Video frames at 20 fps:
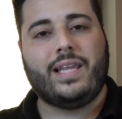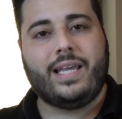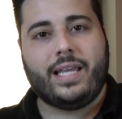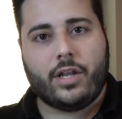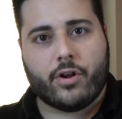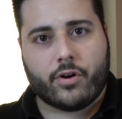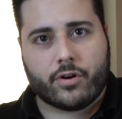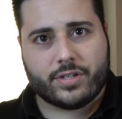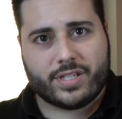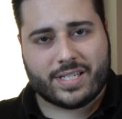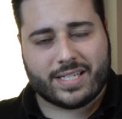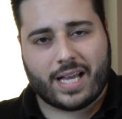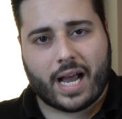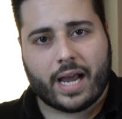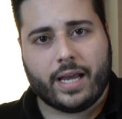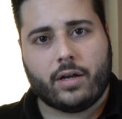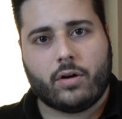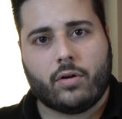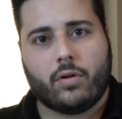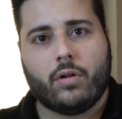linear
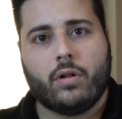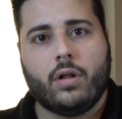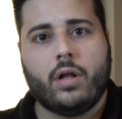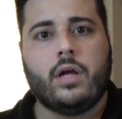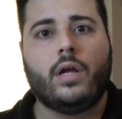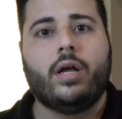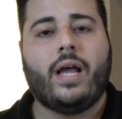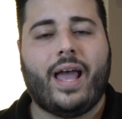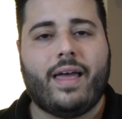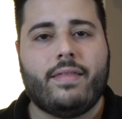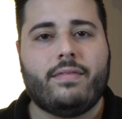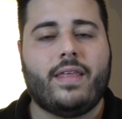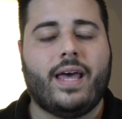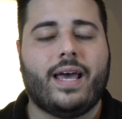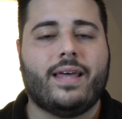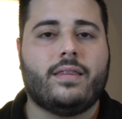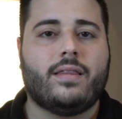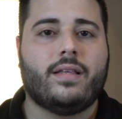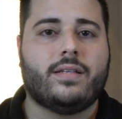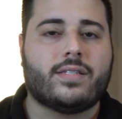cycle. And
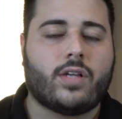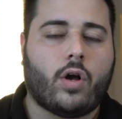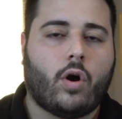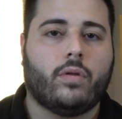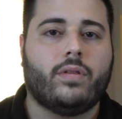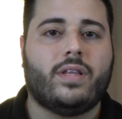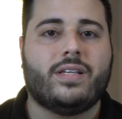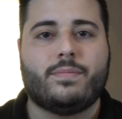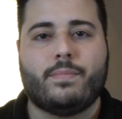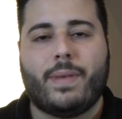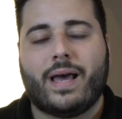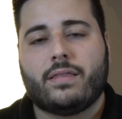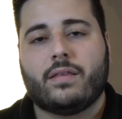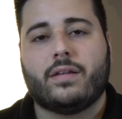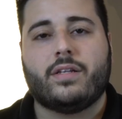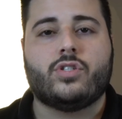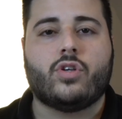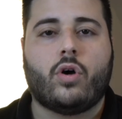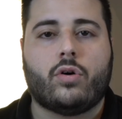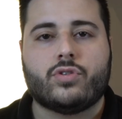then this, this
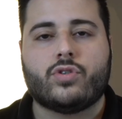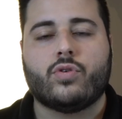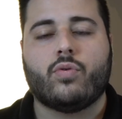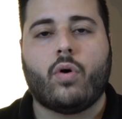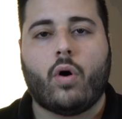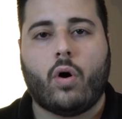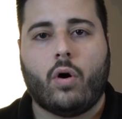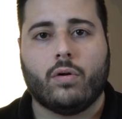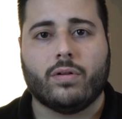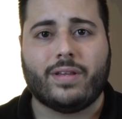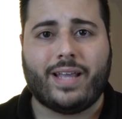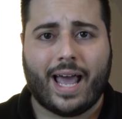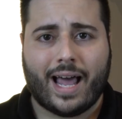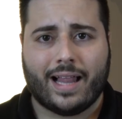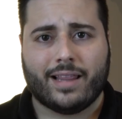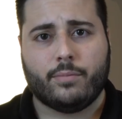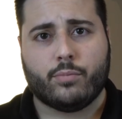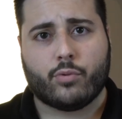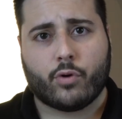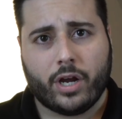method is also called
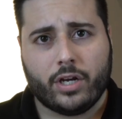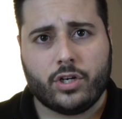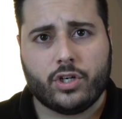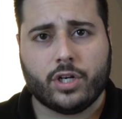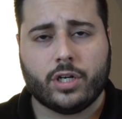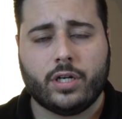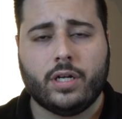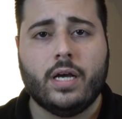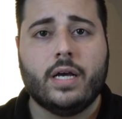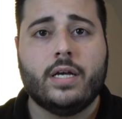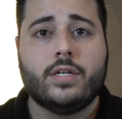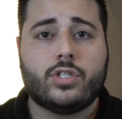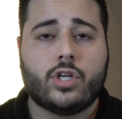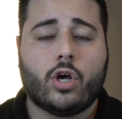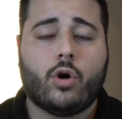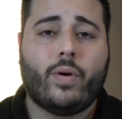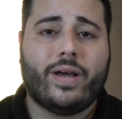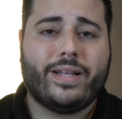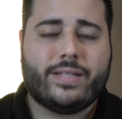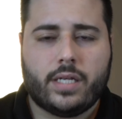calibration.
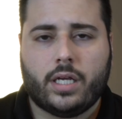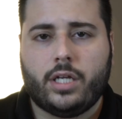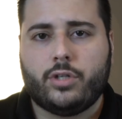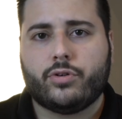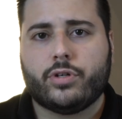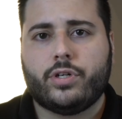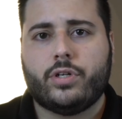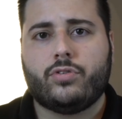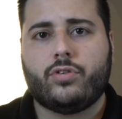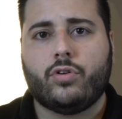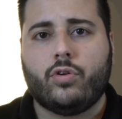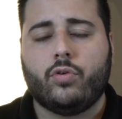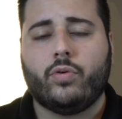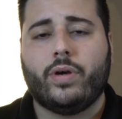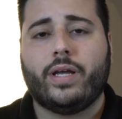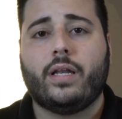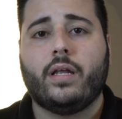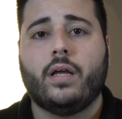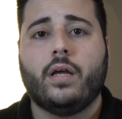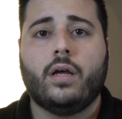So it's interesting to do
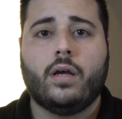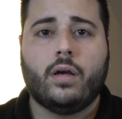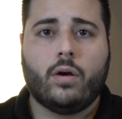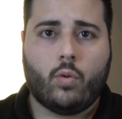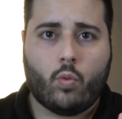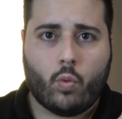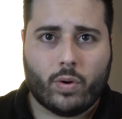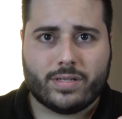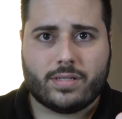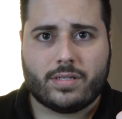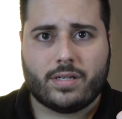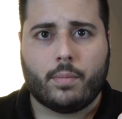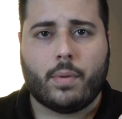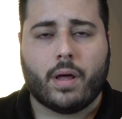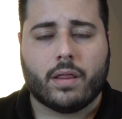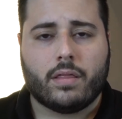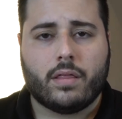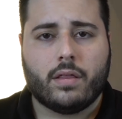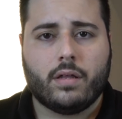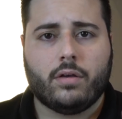it once a
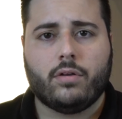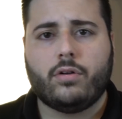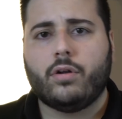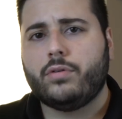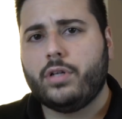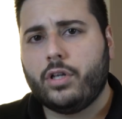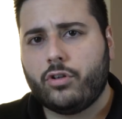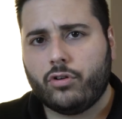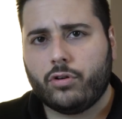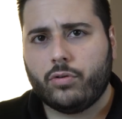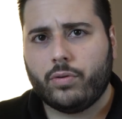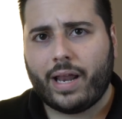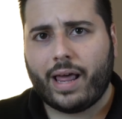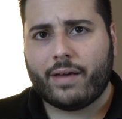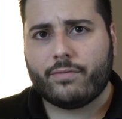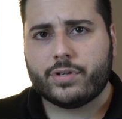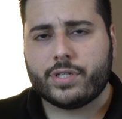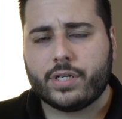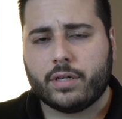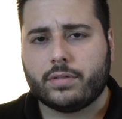month. You don't need to do it
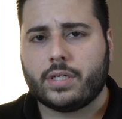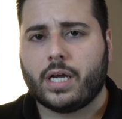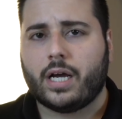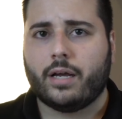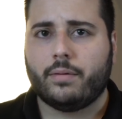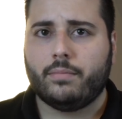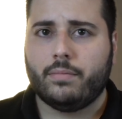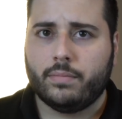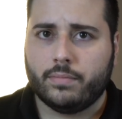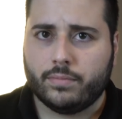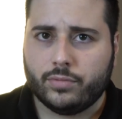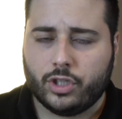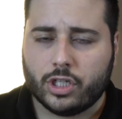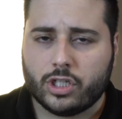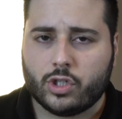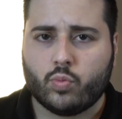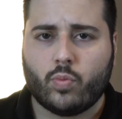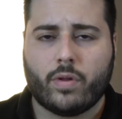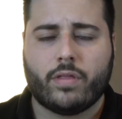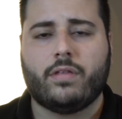every single time,
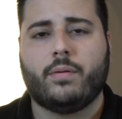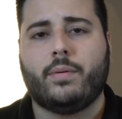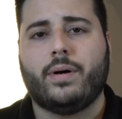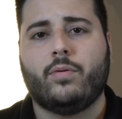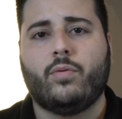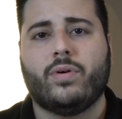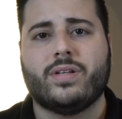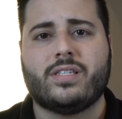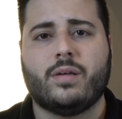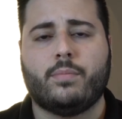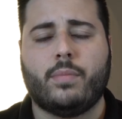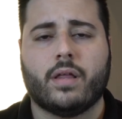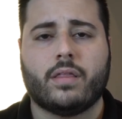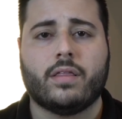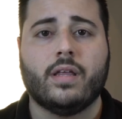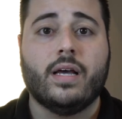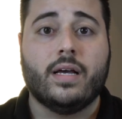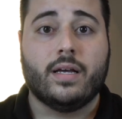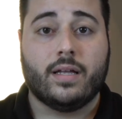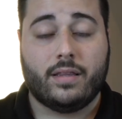just once a, once a
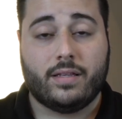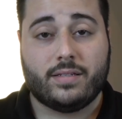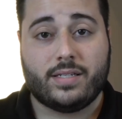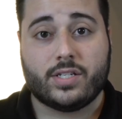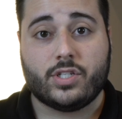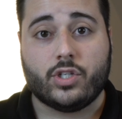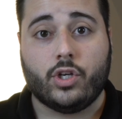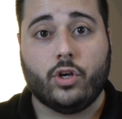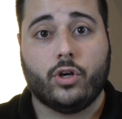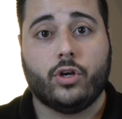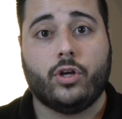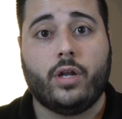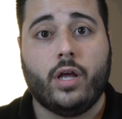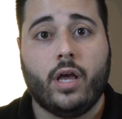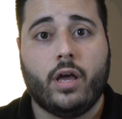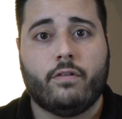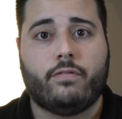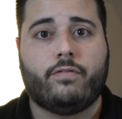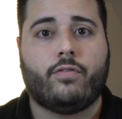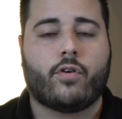month. This is
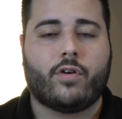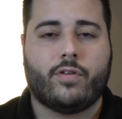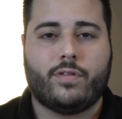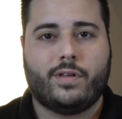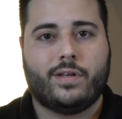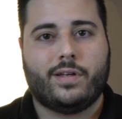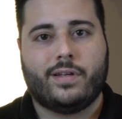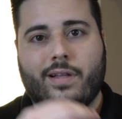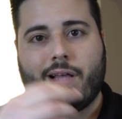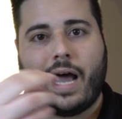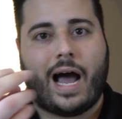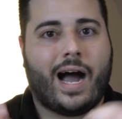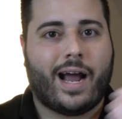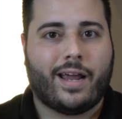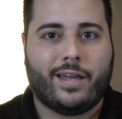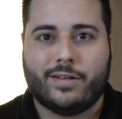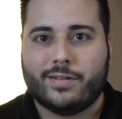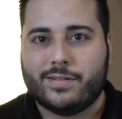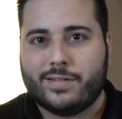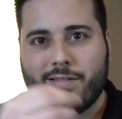good for the
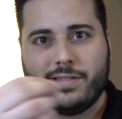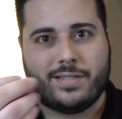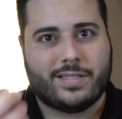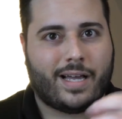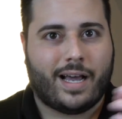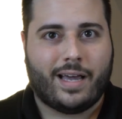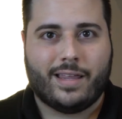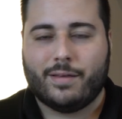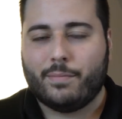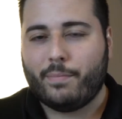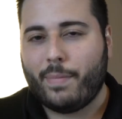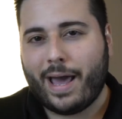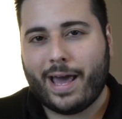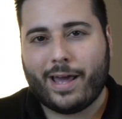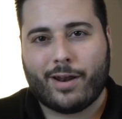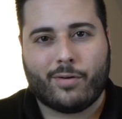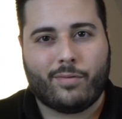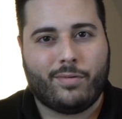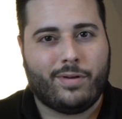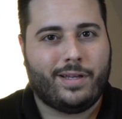ions inside the
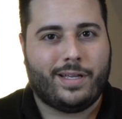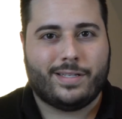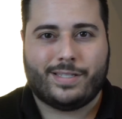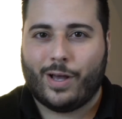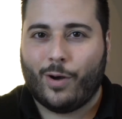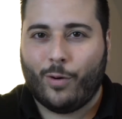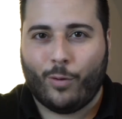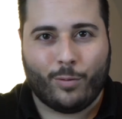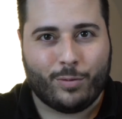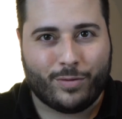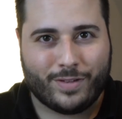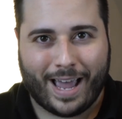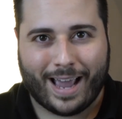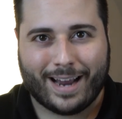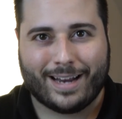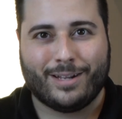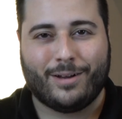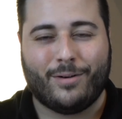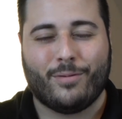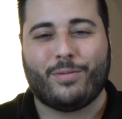batteries, a whole
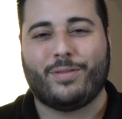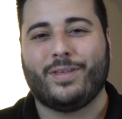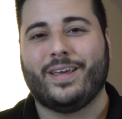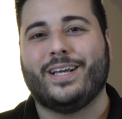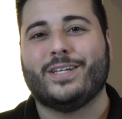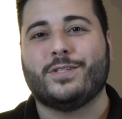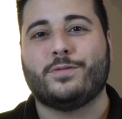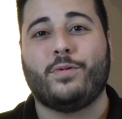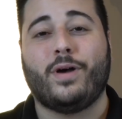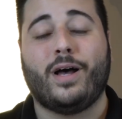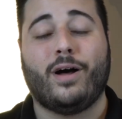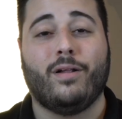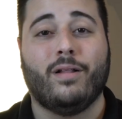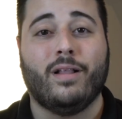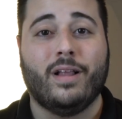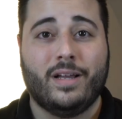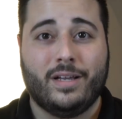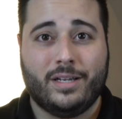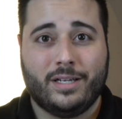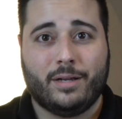technical thing as
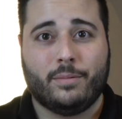well